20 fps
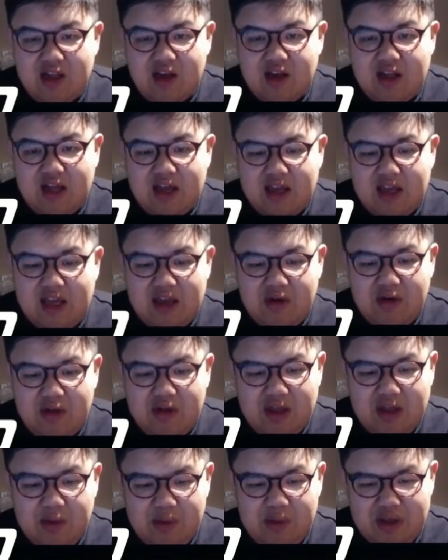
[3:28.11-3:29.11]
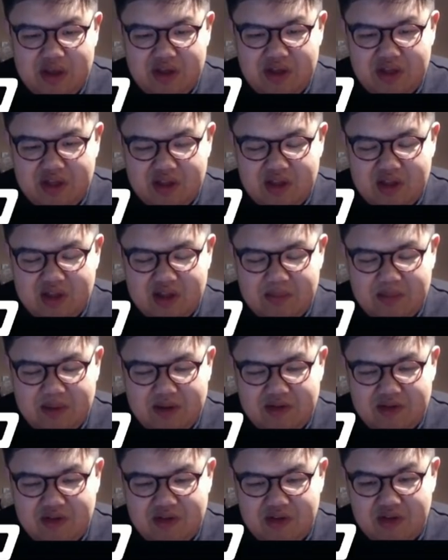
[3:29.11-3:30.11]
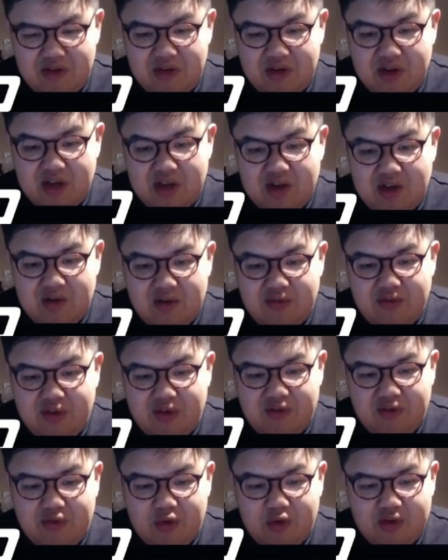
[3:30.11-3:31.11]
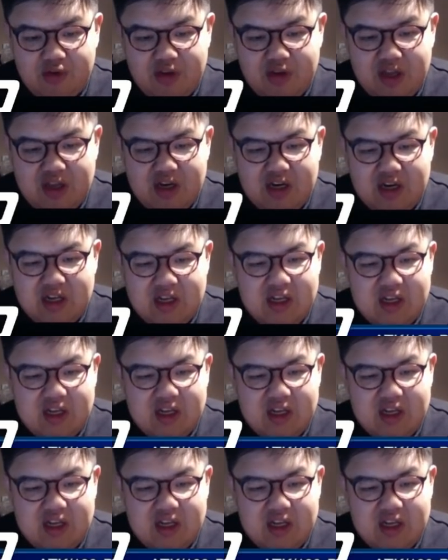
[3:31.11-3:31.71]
Look, like here we thin the deck by 2. We've got 14.